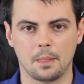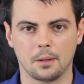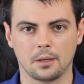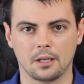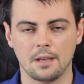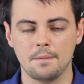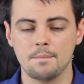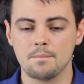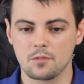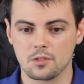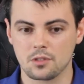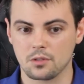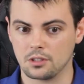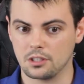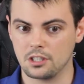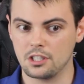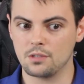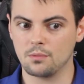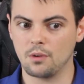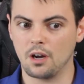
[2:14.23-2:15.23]
Okay, so
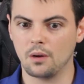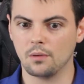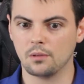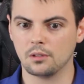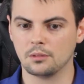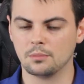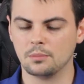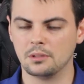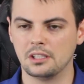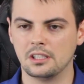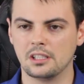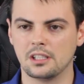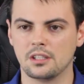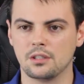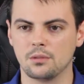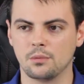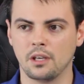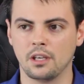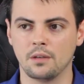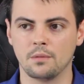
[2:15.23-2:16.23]
this is what we'll be
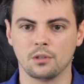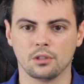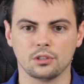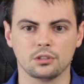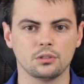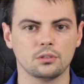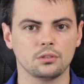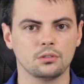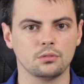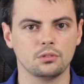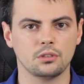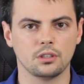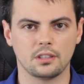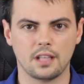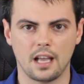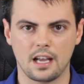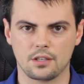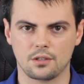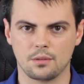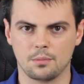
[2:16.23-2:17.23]
doing. We also do the
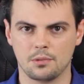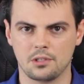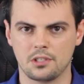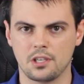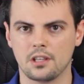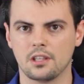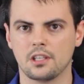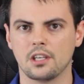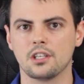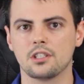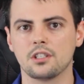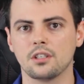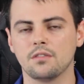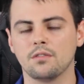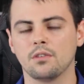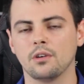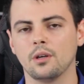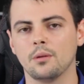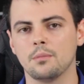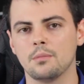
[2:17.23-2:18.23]
tax representation
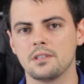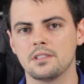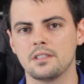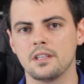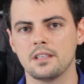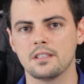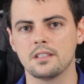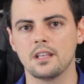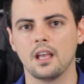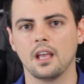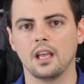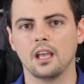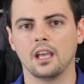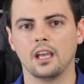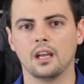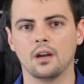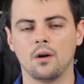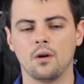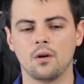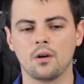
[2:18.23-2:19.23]
for your business
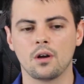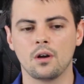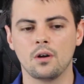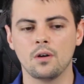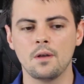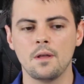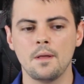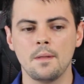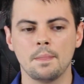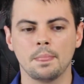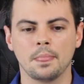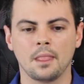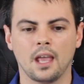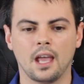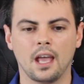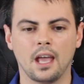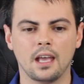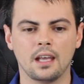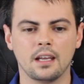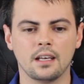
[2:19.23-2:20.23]
in Hong Kong,
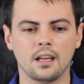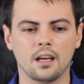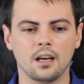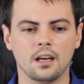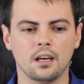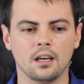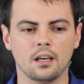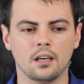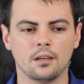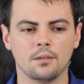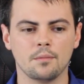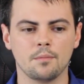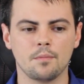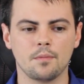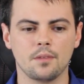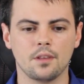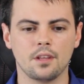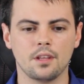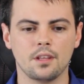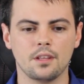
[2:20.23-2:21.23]
and
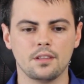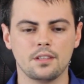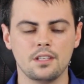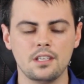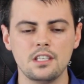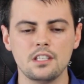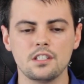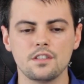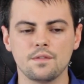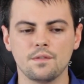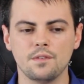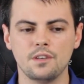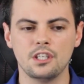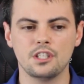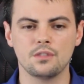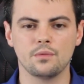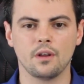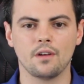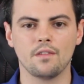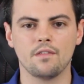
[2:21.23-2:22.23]
these
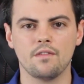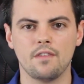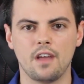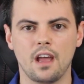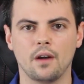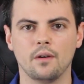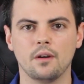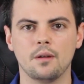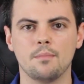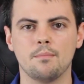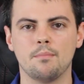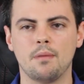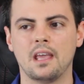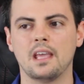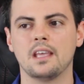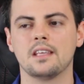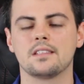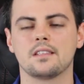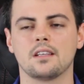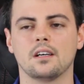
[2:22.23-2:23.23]
fees will vary
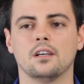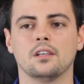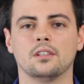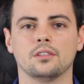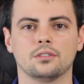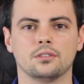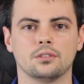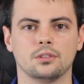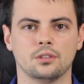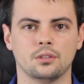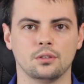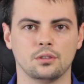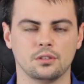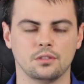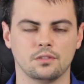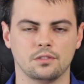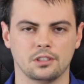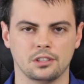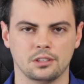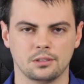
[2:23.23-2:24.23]
based on
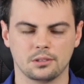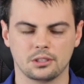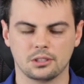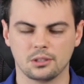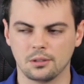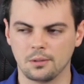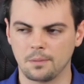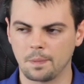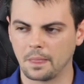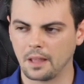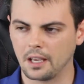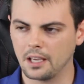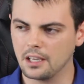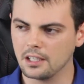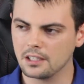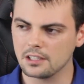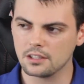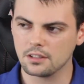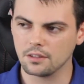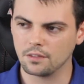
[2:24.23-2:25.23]
turnover. So
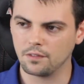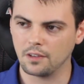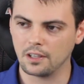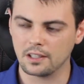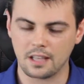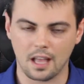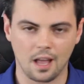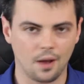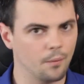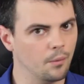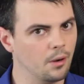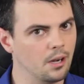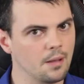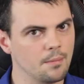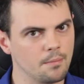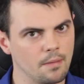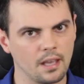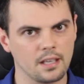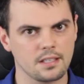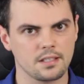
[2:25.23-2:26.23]
here's the thing that
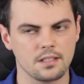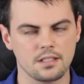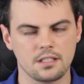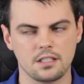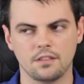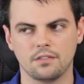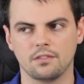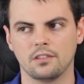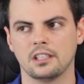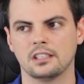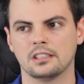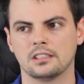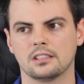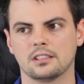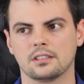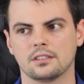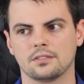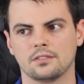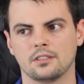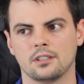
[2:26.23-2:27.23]
really makes us
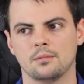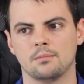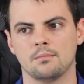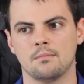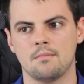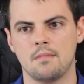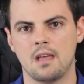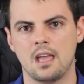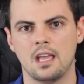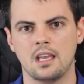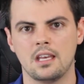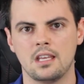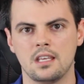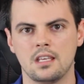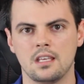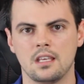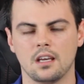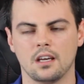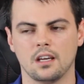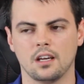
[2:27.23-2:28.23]
difference from
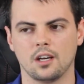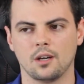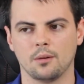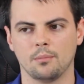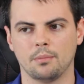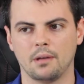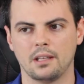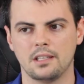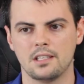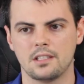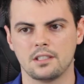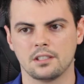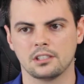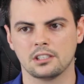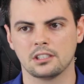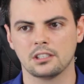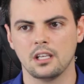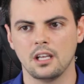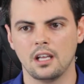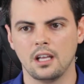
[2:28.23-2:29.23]
many
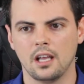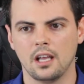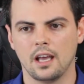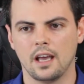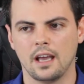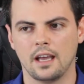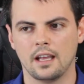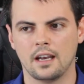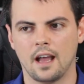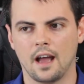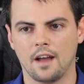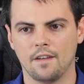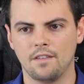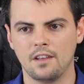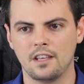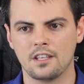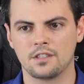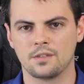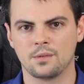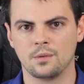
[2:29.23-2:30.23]
competitors, and I
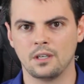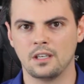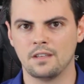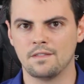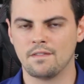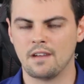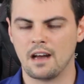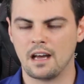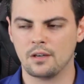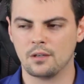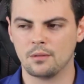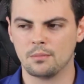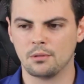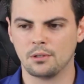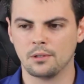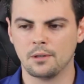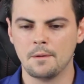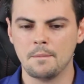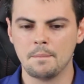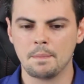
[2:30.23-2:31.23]
think is really
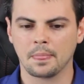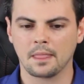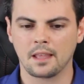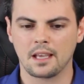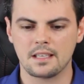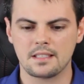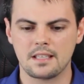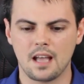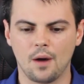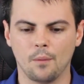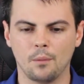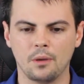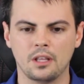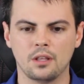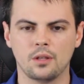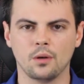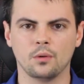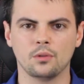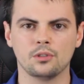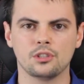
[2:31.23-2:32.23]
valuable, is that we
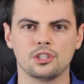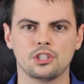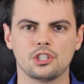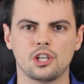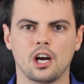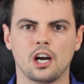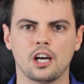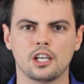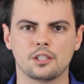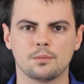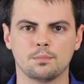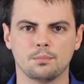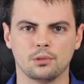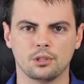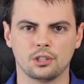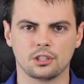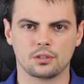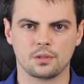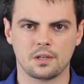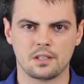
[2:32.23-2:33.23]
don't charge
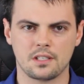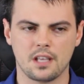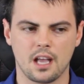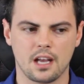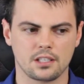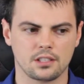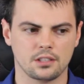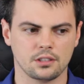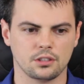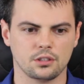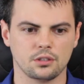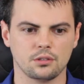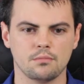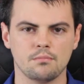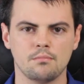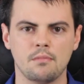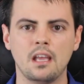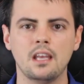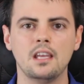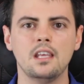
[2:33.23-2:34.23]
per transaction. So
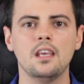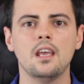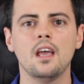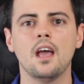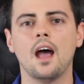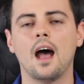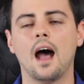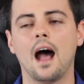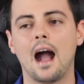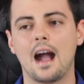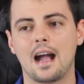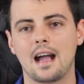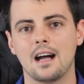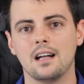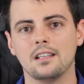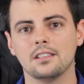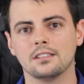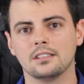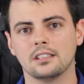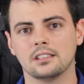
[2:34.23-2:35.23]
many
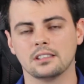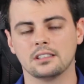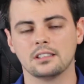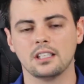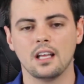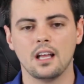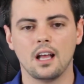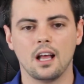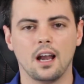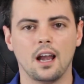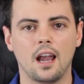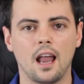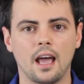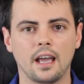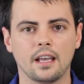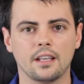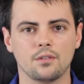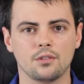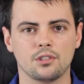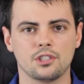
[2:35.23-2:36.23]
accountants
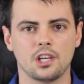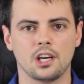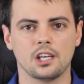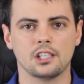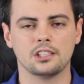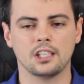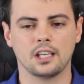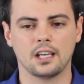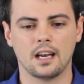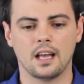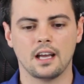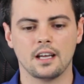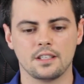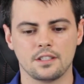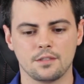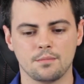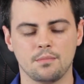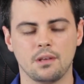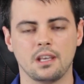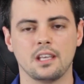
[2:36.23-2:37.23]
like to charge their
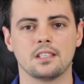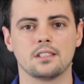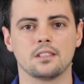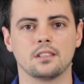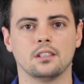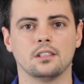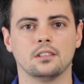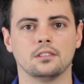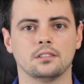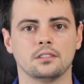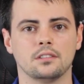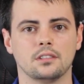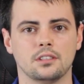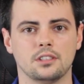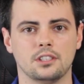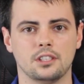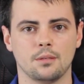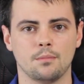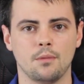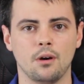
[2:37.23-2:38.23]
clients based on
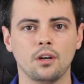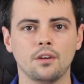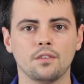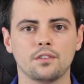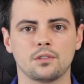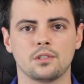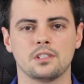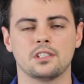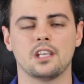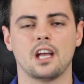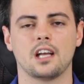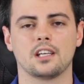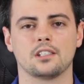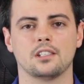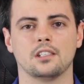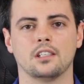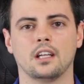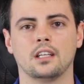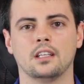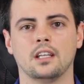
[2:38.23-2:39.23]
the amount of
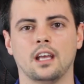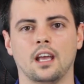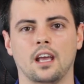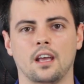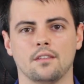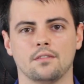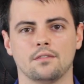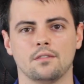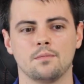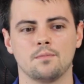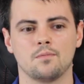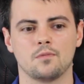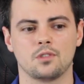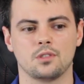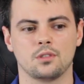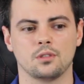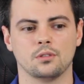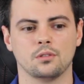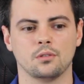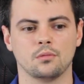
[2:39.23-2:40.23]
transaction that they have.
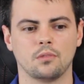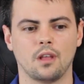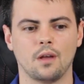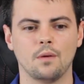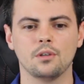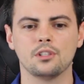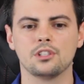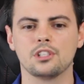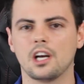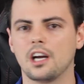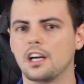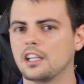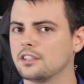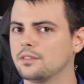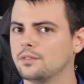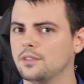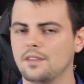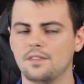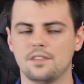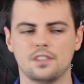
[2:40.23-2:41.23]
So they would charge
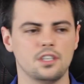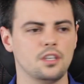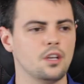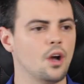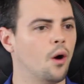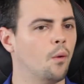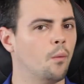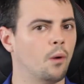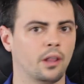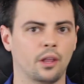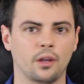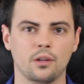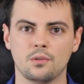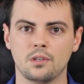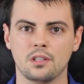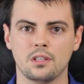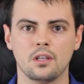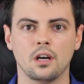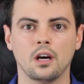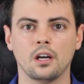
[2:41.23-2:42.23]
$50 or
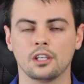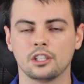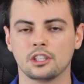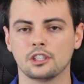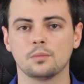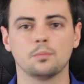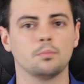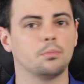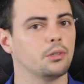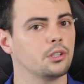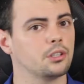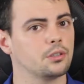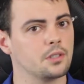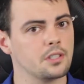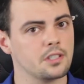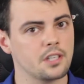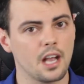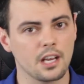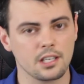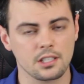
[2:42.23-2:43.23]
$100 per
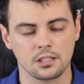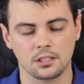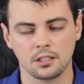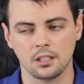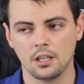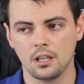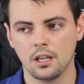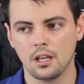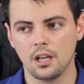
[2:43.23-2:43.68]
transaction.